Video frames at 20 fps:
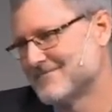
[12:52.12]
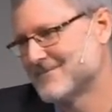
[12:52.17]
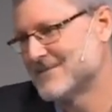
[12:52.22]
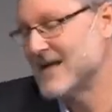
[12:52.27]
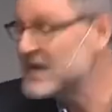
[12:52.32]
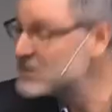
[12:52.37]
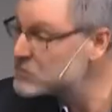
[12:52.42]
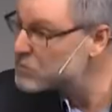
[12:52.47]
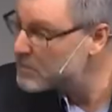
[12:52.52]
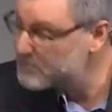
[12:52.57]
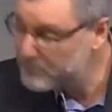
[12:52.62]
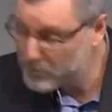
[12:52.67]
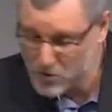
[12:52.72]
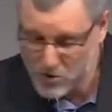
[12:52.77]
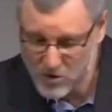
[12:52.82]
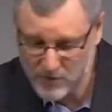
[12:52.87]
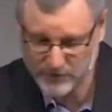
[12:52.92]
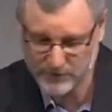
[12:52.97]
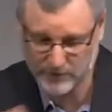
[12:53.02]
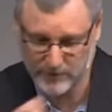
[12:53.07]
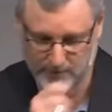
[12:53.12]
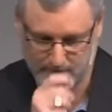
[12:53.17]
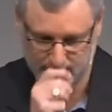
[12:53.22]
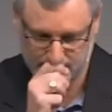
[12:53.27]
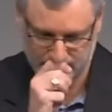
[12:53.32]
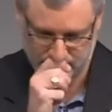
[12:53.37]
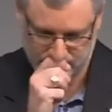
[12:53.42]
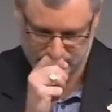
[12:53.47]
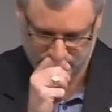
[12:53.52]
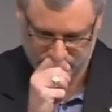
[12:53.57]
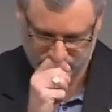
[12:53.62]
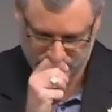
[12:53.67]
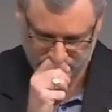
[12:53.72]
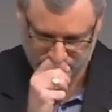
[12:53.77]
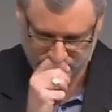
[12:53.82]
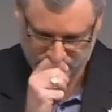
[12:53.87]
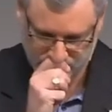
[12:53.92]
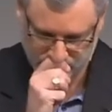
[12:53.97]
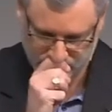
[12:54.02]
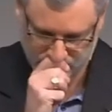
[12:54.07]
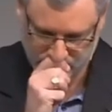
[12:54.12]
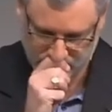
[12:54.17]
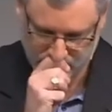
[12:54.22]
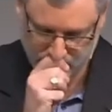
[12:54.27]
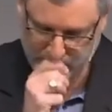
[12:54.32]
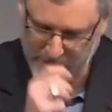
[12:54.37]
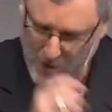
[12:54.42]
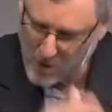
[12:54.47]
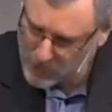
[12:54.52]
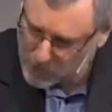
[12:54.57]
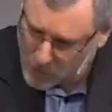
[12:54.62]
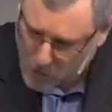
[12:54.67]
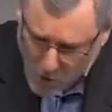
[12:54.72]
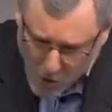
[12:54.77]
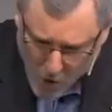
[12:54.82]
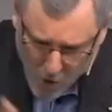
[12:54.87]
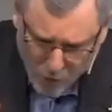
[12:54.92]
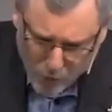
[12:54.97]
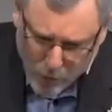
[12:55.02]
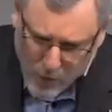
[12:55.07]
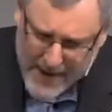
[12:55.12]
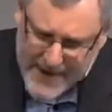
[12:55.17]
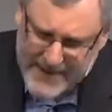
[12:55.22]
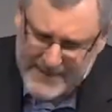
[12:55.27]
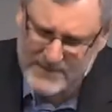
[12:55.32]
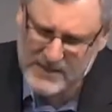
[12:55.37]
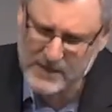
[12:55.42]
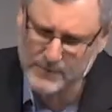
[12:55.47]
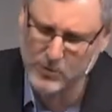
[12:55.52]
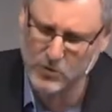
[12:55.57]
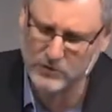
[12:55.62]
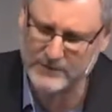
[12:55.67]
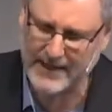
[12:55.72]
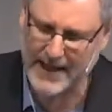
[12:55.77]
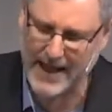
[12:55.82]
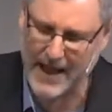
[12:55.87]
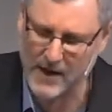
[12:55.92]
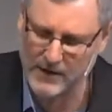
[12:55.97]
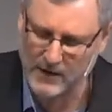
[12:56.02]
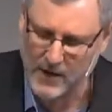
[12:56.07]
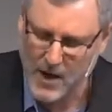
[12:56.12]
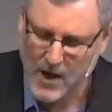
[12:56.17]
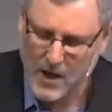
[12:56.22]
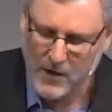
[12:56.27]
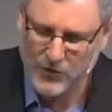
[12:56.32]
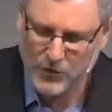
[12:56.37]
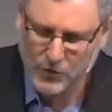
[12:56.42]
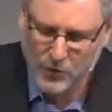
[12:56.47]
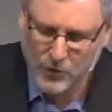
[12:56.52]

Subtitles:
That's what proves it. Beyond all reasonable doubt, the